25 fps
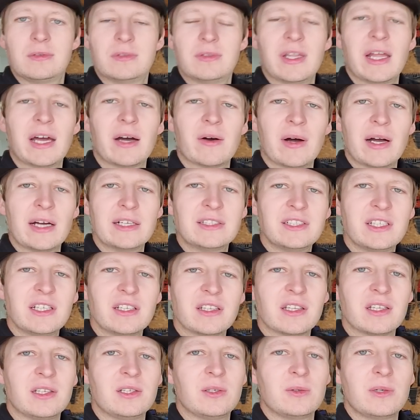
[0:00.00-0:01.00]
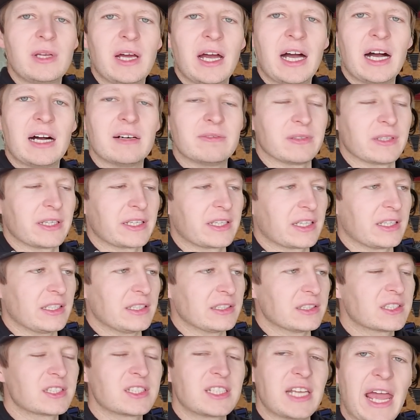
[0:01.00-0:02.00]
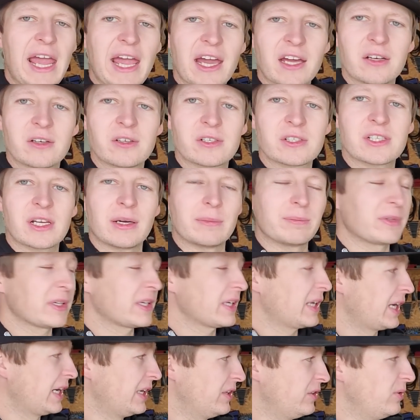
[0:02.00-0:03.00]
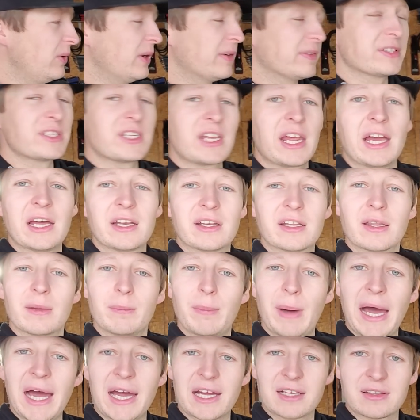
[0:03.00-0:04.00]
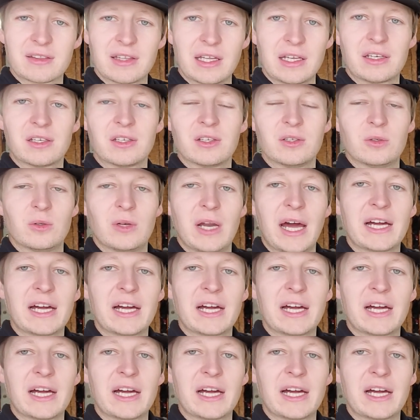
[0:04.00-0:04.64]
Now, ideally you'd have like a stand or something. And I do have a stand in the back that you'd